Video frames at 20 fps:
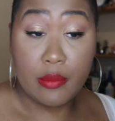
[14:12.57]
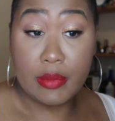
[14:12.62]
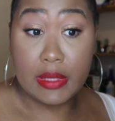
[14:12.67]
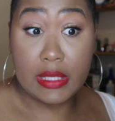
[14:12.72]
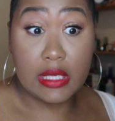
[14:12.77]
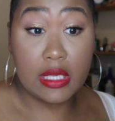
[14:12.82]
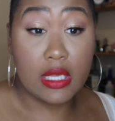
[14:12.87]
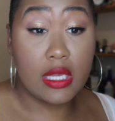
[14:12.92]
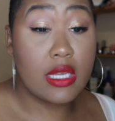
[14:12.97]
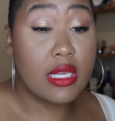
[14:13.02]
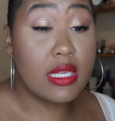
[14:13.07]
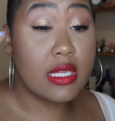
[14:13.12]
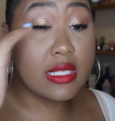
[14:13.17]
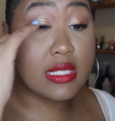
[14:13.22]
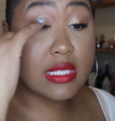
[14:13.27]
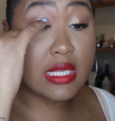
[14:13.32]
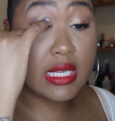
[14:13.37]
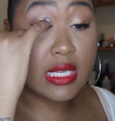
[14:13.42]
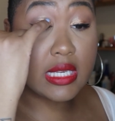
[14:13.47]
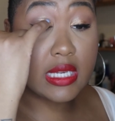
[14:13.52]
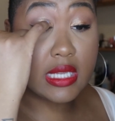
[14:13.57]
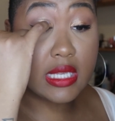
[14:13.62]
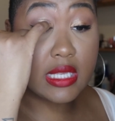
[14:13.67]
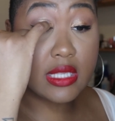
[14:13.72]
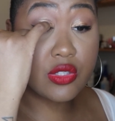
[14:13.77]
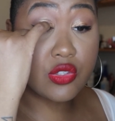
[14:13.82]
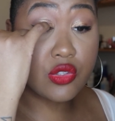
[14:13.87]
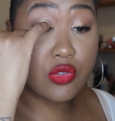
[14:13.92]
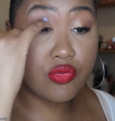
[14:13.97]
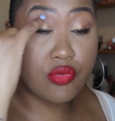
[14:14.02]
because it
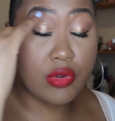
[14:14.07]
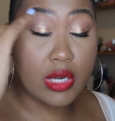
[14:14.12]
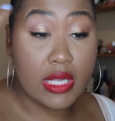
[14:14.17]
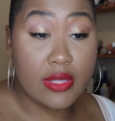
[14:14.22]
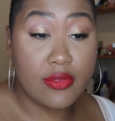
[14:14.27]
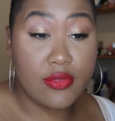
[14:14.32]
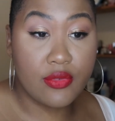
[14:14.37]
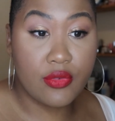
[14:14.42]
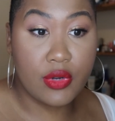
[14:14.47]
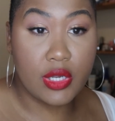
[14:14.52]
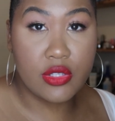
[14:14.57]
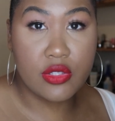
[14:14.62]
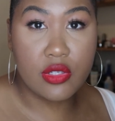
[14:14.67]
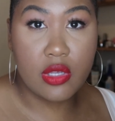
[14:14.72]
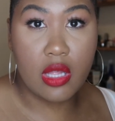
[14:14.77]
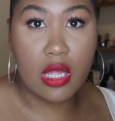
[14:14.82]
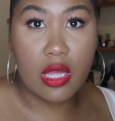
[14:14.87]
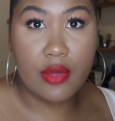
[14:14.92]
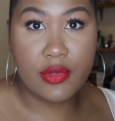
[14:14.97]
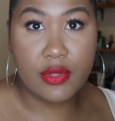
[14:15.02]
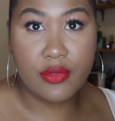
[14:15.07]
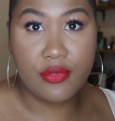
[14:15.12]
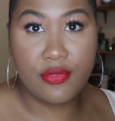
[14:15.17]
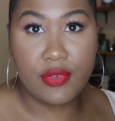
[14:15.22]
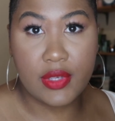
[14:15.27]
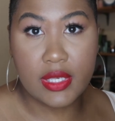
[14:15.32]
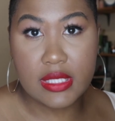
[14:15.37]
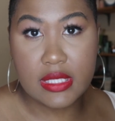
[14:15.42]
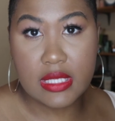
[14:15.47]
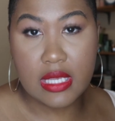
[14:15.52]
is transferring so I'll have to
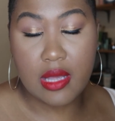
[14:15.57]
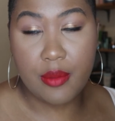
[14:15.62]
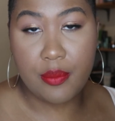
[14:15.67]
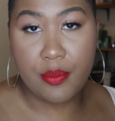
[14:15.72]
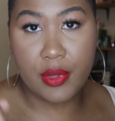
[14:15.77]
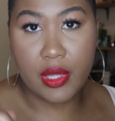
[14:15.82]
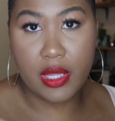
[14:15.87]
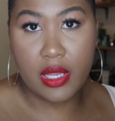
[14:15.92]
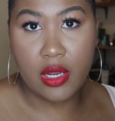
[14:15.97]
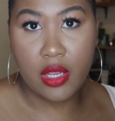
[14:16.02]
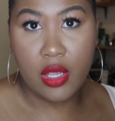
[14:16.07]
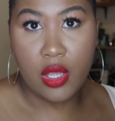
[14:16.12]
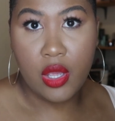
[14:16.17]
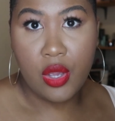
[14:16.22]
fix that but